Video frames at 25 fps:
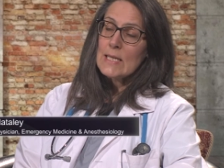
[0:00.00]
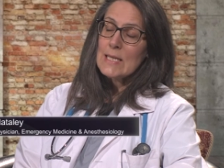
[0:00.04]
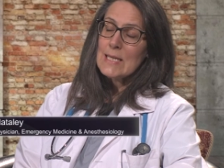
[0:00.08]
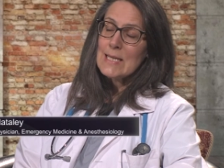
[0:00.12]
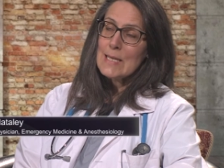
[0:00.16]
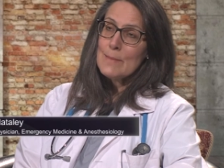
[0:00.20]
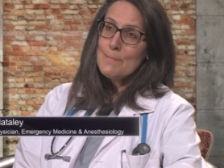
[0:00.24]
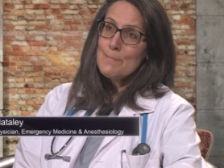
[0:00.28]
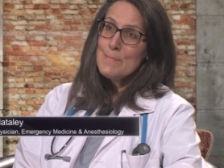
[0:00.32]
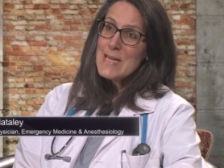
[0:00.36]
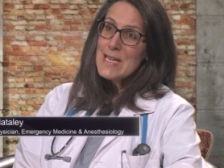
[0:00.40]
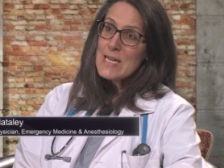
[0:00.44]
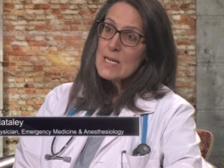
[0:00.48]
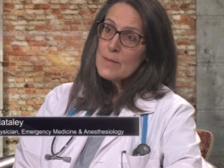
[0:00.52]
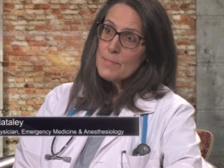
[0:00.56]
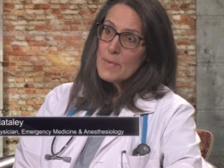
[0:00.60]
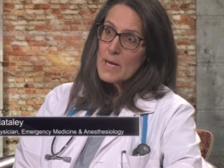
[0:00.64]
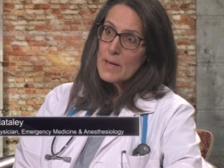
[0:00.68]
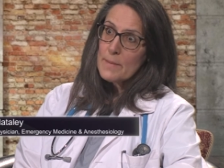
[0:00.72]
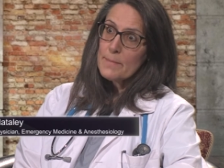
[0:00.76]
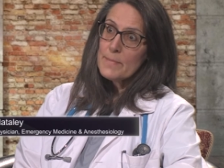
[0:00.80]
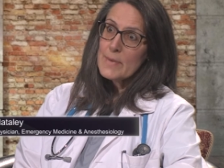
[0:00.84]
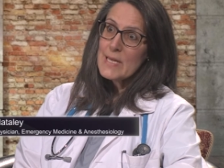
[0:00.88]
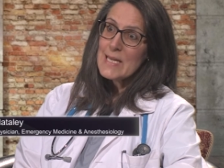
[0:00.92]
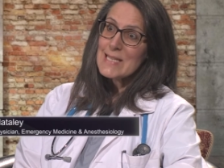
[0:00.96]
the
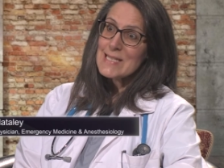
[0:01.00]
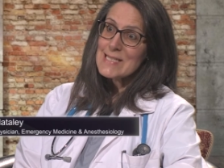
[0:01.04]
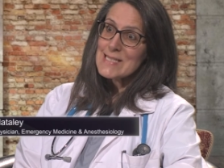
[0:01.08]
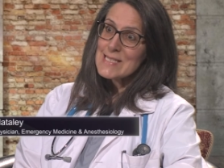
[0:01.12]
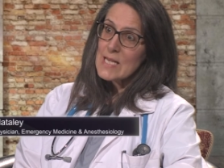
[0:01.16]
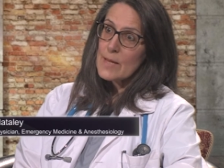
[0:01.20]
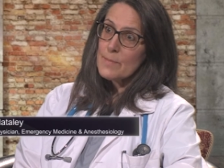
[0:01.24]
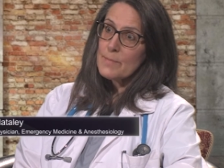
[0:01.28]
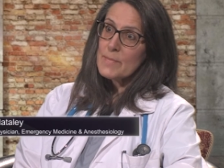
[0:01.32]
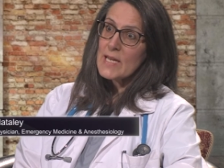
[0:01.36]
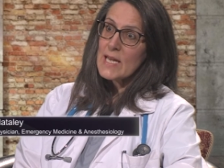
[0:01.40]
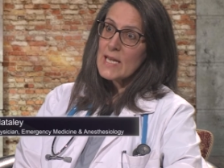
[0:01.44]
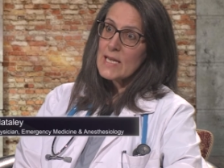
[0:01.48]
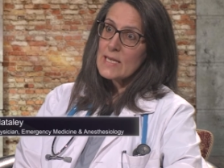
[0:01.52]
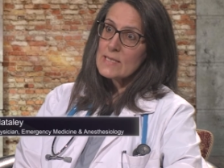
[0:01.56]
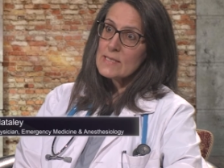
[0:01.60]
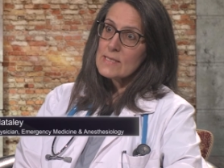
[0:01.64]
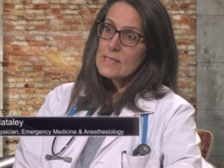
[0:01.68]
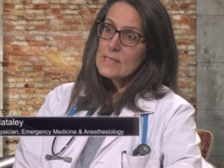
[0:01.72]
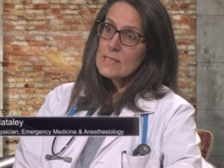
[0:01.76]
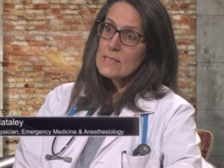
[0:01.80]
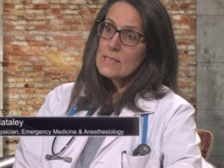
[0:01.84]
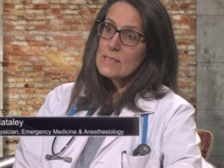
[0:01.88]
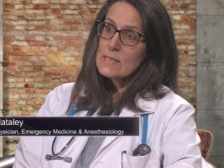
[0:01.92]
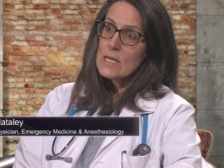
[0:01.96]
minimum in some
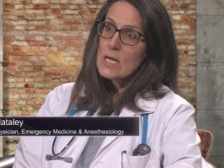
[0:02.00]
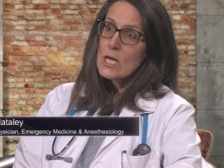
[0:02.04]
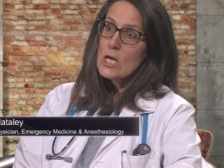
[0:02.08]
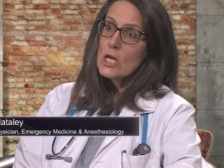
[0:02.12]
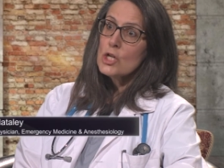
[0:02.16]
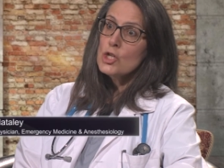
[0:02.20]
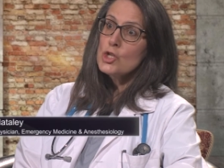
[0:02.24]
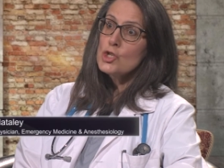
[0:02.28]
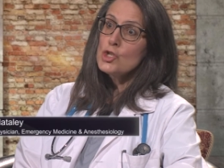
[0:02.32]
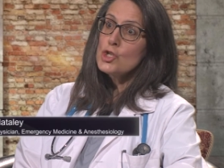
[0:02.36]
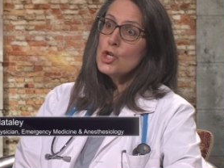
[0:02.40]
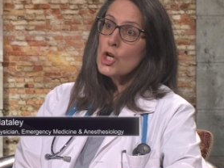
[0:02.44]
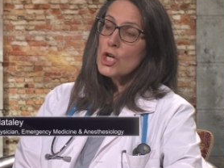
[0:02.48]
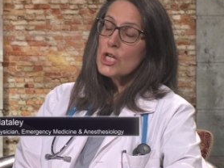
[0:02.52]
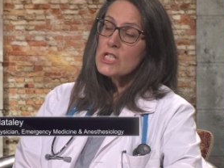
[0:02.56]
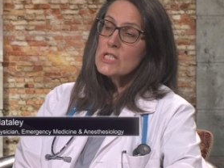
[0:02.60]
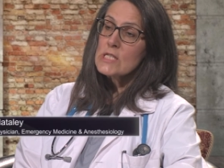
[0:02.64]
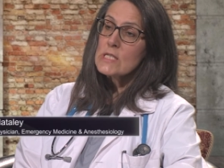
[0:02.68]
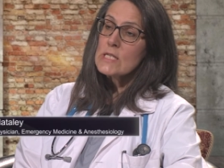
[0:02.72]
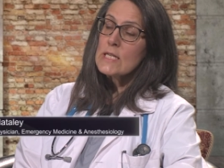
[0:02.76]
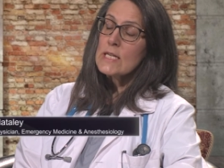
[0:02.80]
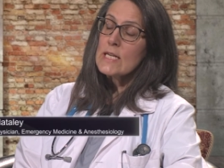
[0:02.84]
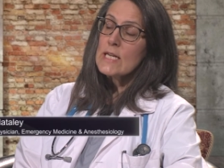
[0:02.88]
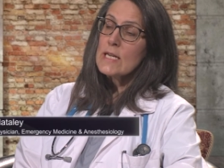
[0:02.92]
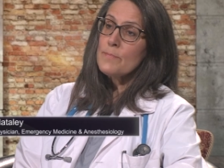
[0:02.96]
cases just
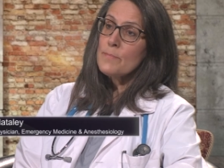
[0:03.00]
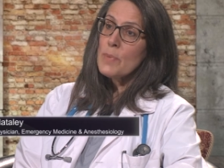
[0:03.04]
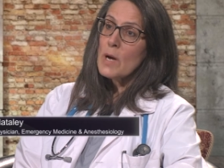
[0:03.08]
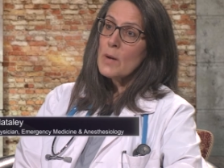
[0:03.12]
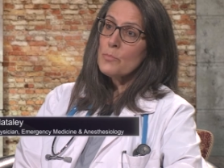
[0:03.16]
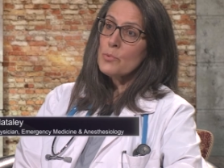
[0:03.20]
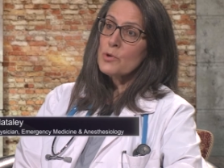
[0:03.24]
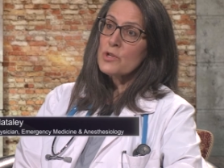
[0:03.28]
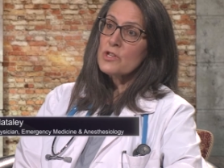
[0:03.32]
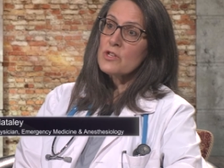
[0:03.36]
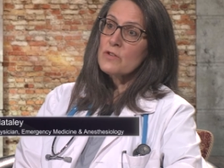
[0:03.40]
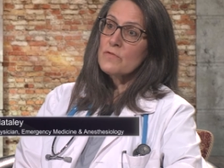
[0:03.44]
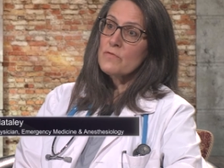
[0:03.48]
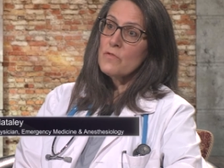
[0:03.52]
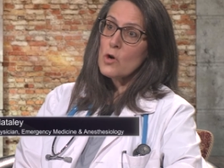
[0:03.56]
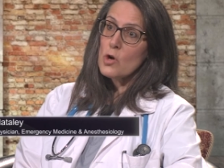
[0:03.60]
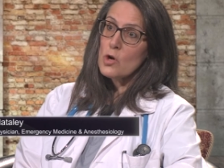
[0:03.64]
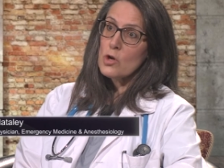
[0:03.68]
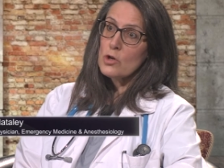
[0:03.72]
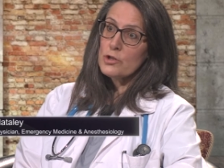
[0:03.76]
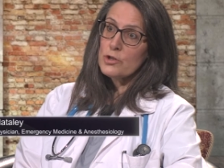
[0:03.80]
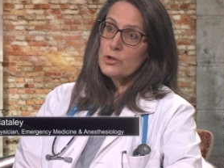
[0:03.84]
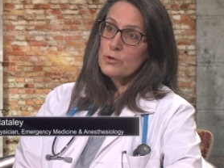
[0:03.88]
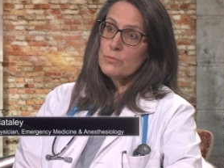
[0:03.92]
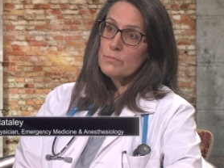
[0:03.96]
to keep up with the
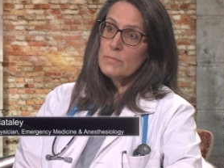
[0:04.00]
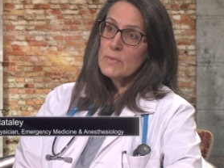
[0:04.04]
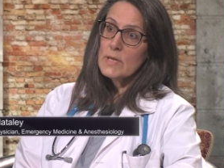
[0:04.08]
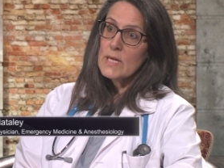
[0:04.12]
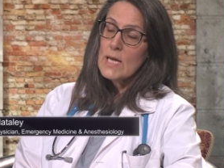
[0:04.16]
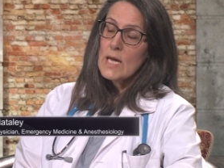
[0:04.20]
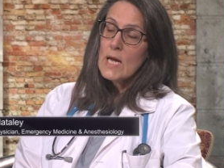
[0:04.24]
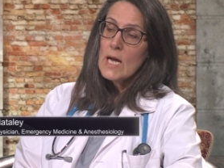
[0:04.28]
volume.